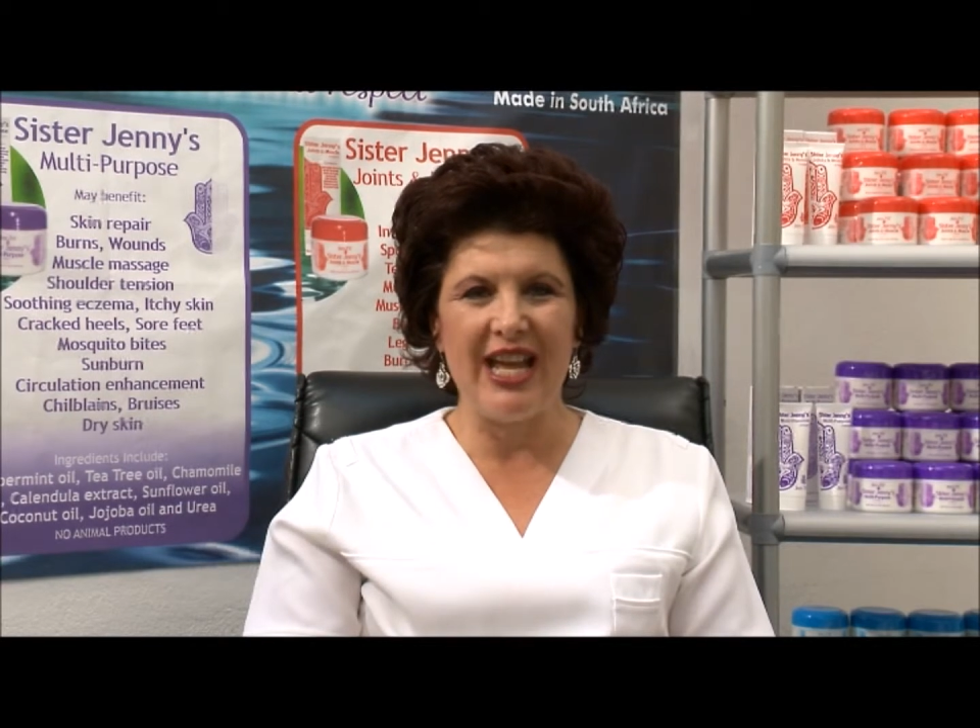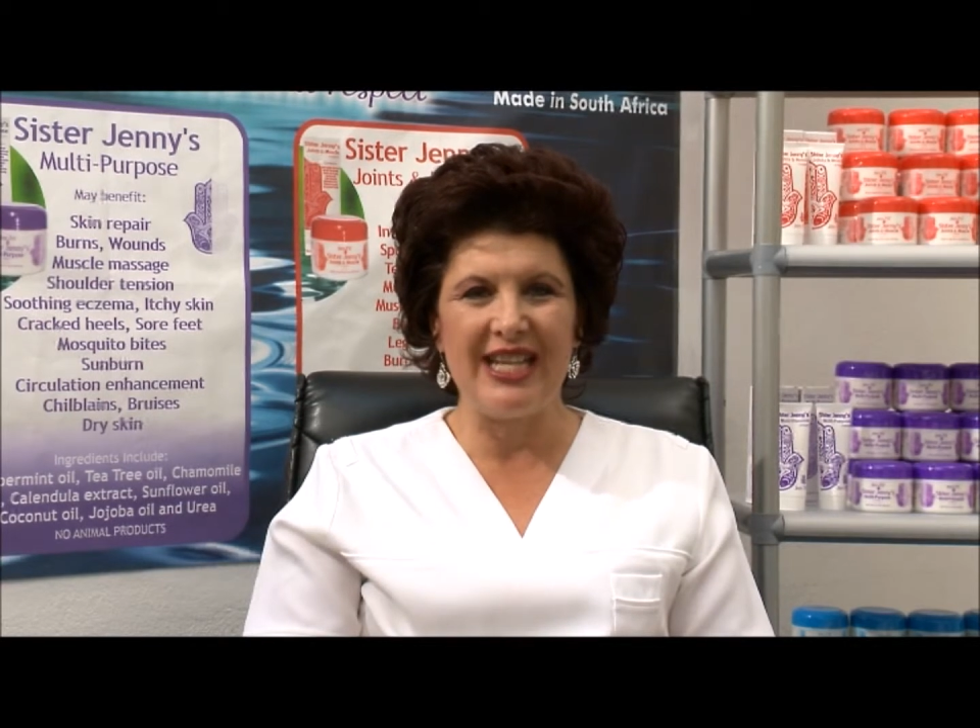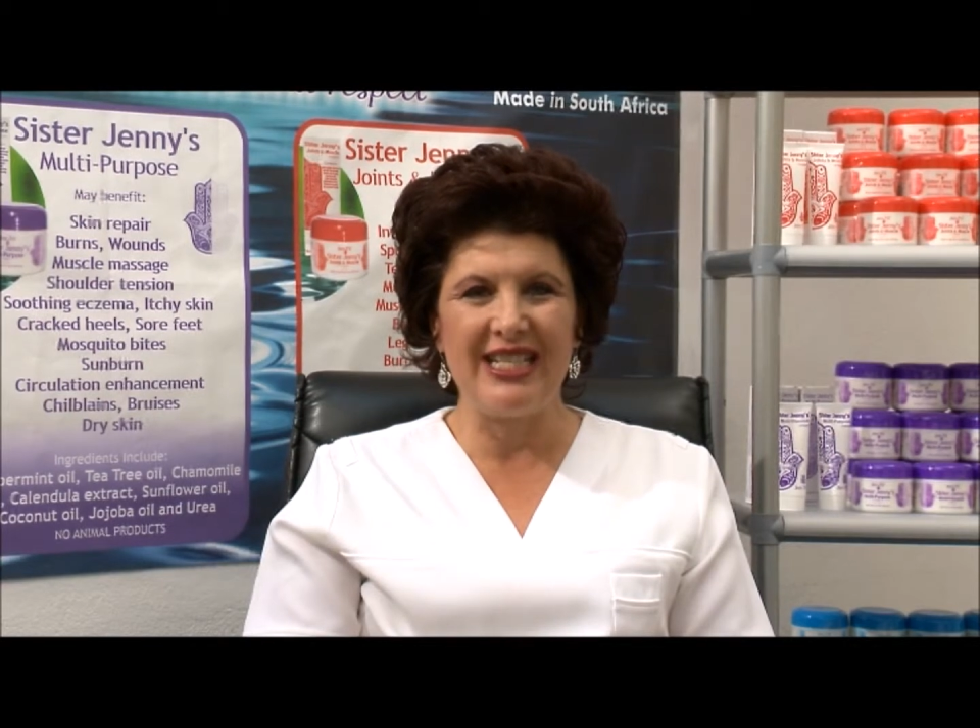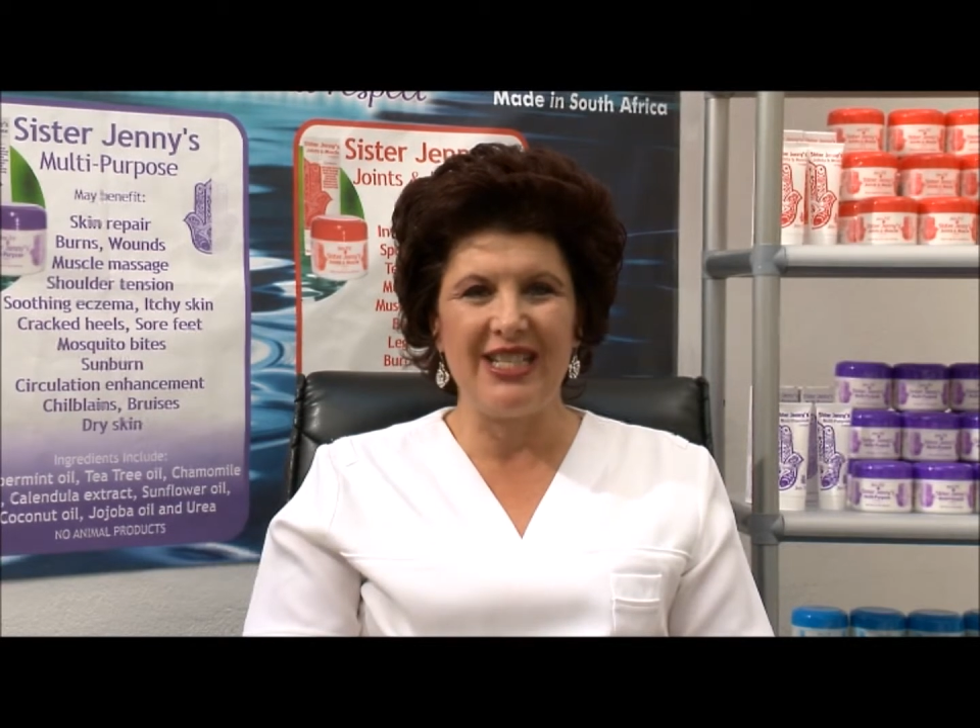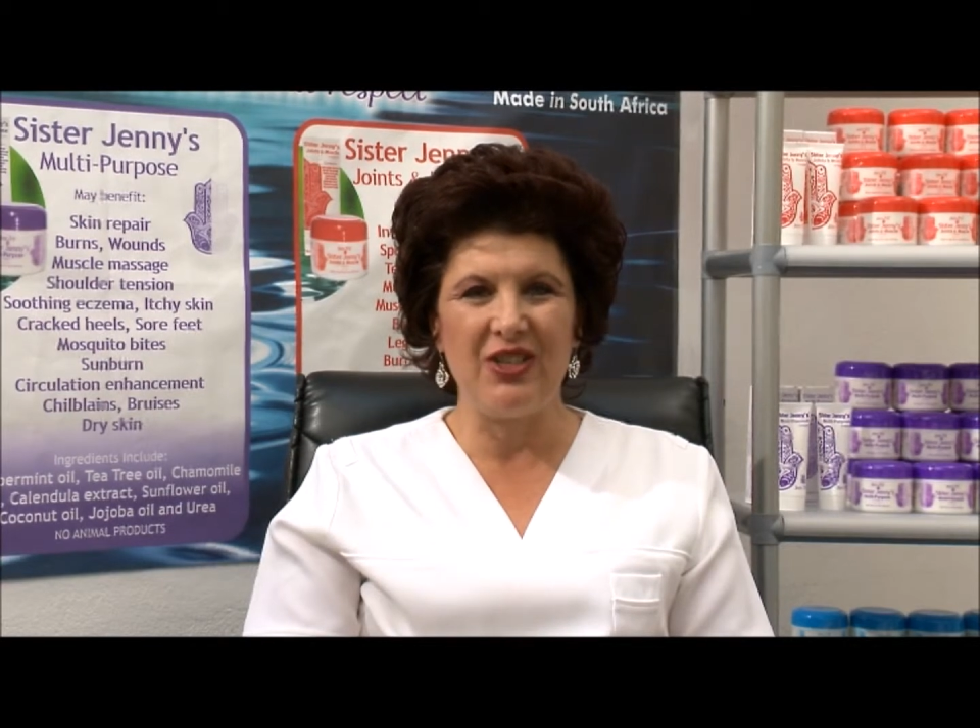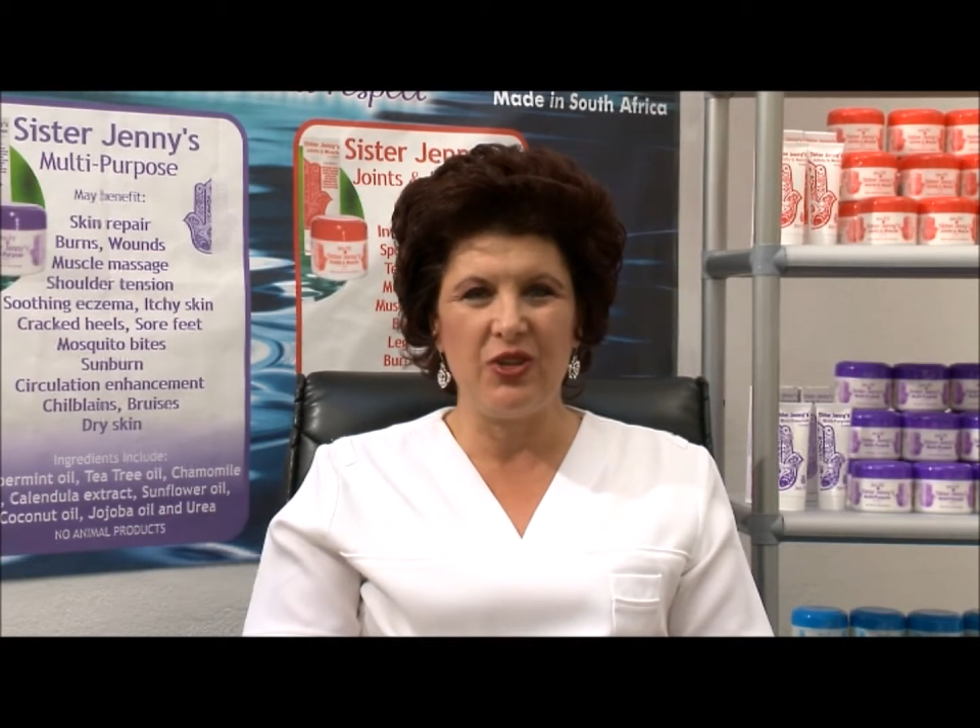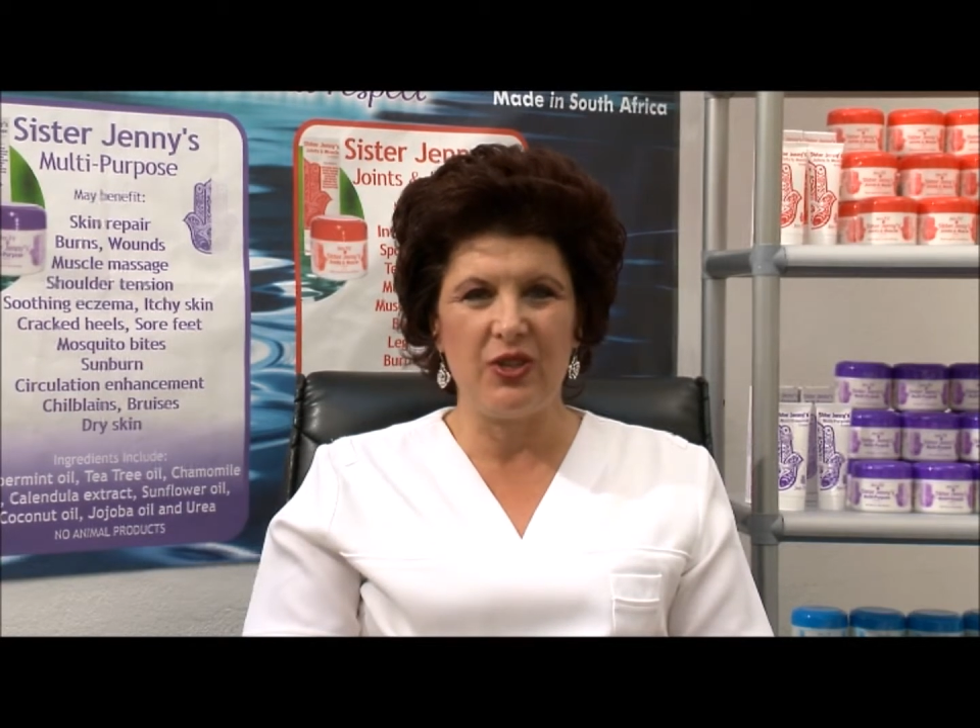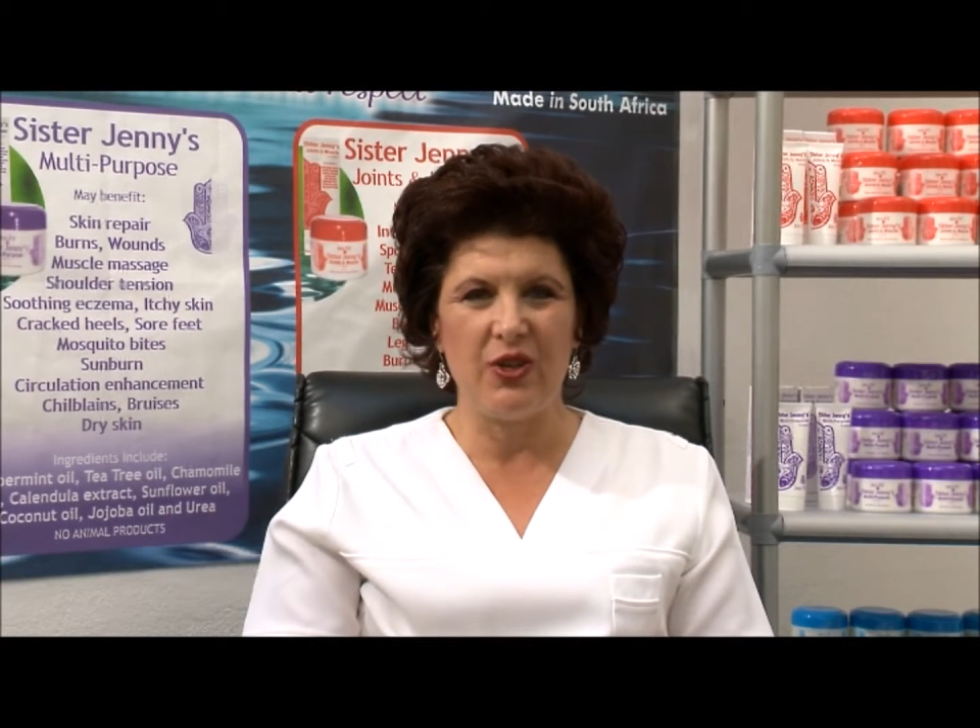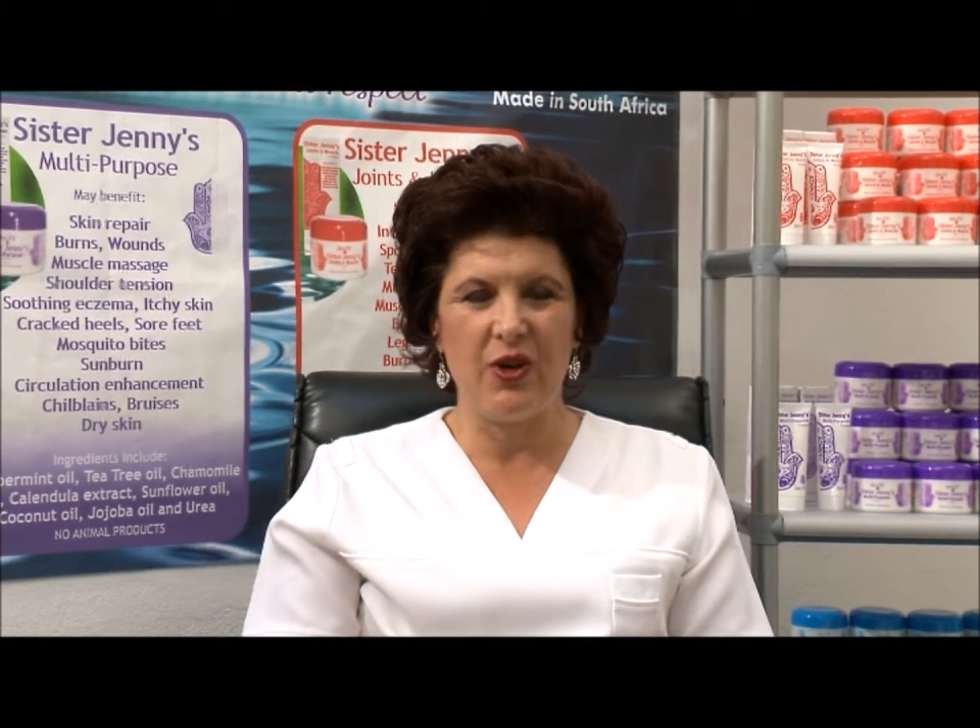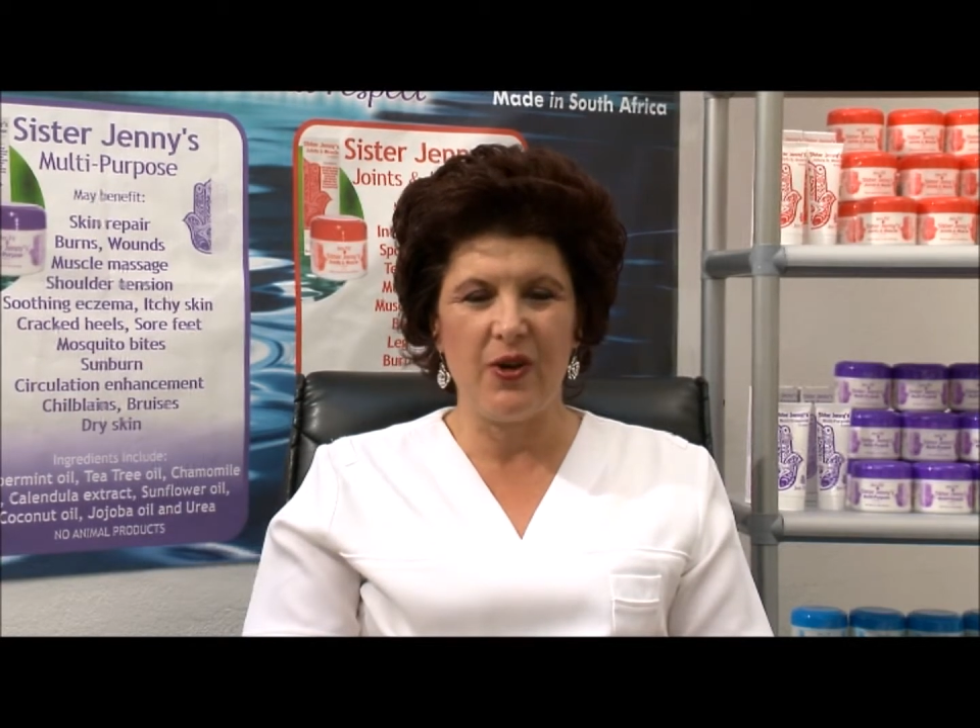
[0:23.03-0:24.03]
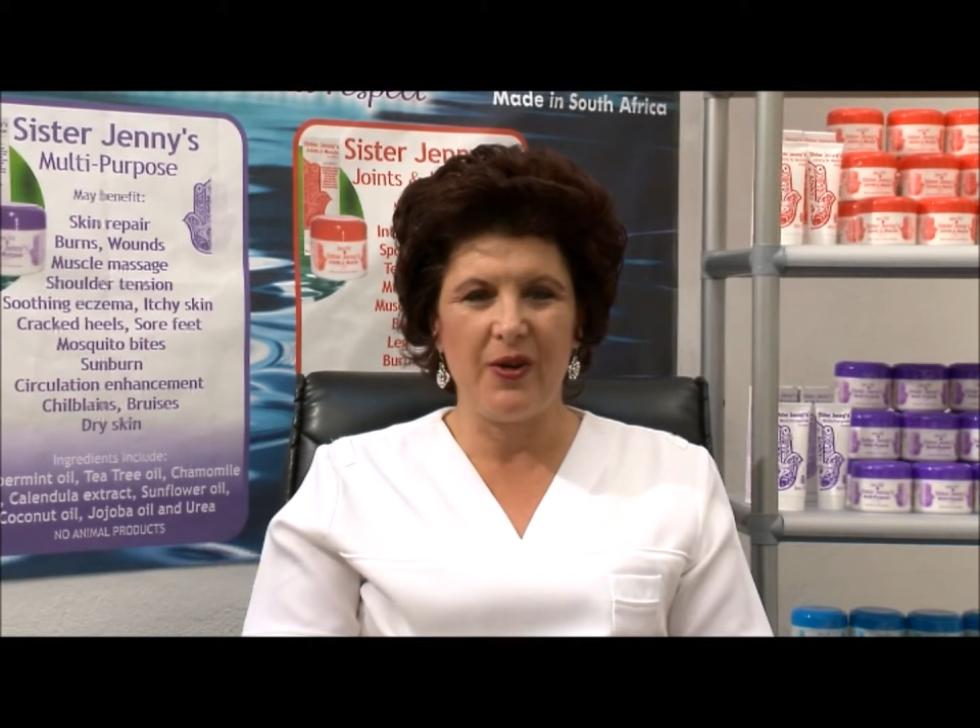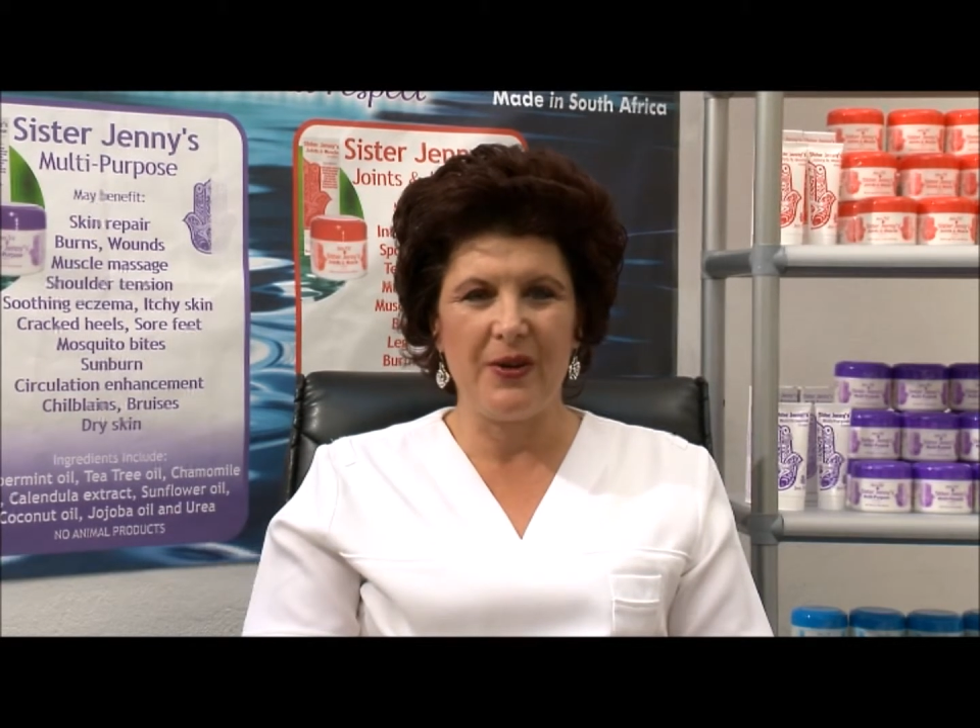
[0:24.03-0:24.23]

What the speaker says: 18 years ago.